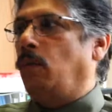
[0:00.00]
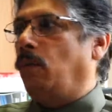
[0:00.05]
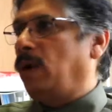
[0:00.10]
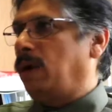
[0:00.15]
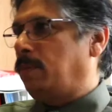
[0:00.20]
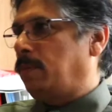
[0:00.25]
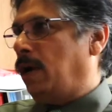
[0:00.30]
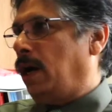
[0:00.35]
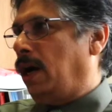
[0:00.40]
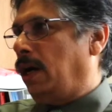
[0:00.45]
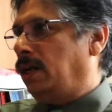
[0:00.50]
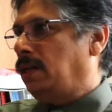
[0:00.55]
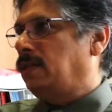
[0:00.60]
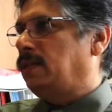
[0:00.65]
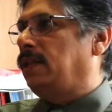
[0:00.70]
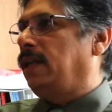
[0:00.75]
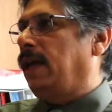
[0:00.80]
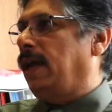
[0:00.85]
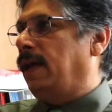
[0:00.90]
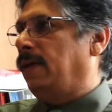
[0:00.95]
what
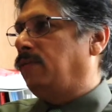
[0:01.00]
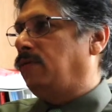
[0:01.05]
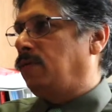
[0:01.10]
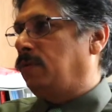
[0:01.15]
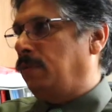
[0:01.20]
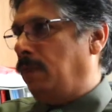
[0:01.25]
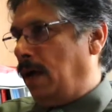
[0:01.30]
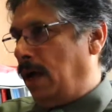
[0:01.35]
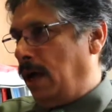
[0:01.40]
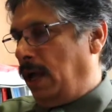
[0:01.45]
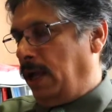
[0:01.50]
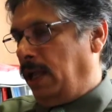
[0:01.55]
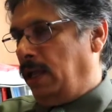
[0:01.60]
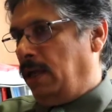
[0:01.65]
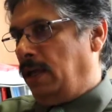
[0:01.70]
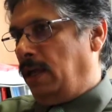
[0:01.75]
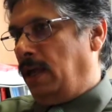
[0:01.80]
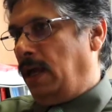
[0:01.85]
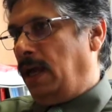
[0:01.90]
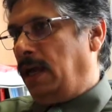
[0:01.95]
products they have to buy
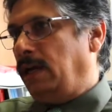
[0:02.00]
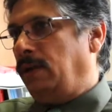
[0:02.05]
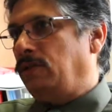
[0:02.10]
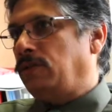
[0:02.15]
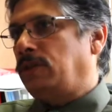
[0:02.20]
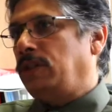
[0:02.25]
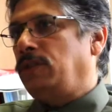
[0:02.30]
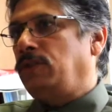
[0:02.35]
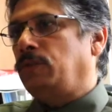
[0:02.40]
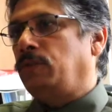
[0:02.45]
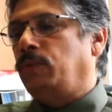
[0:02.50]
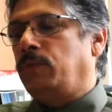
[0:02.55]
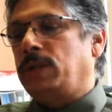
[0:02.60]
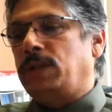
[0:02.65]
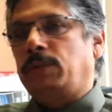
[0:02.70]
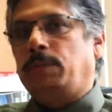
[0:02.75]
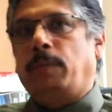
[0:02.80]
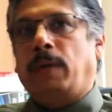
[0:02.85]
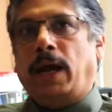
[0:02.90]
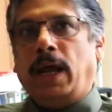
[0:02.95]
and you see to
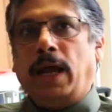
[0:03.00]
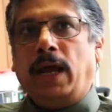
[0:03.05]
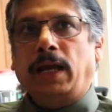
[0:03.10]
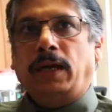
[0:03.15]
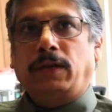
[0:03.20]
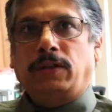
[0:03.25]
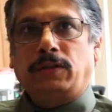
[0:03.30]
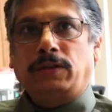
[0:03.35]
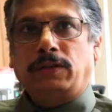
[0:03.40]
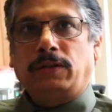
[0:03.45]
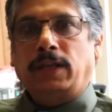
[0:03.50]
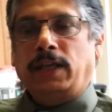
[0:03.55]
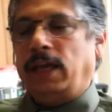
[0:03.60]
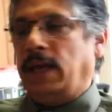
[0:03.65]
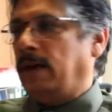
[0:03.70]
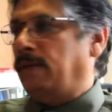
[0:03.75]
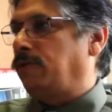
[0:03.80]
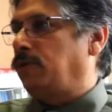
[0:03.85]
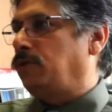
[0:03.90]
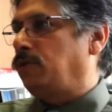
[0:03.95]
which brand they
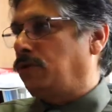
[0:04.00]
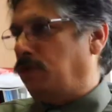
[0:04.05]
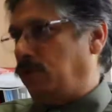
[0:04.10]
have to